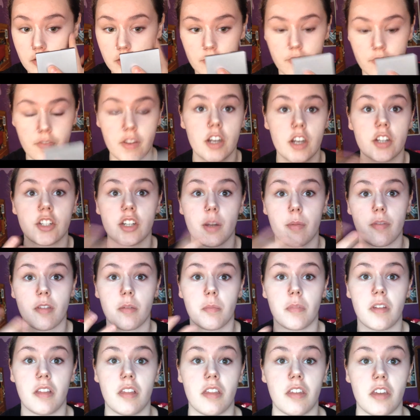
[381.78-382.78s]
finish up
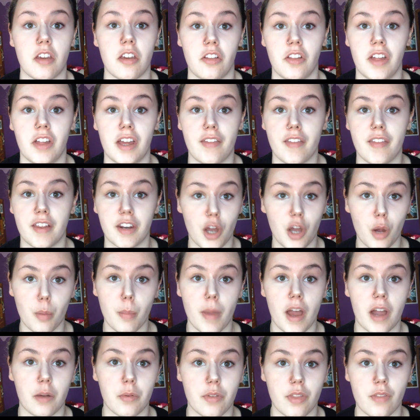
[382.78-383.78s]
some concealing and then come
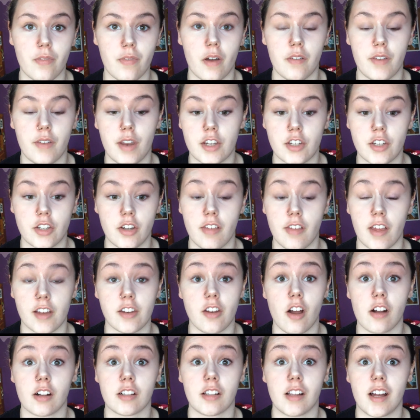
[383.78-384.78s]
back with foundation because I
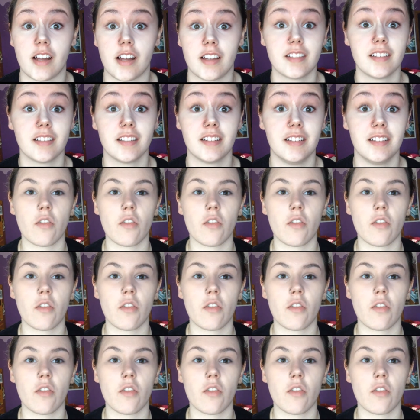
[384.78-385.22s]
talk a lot.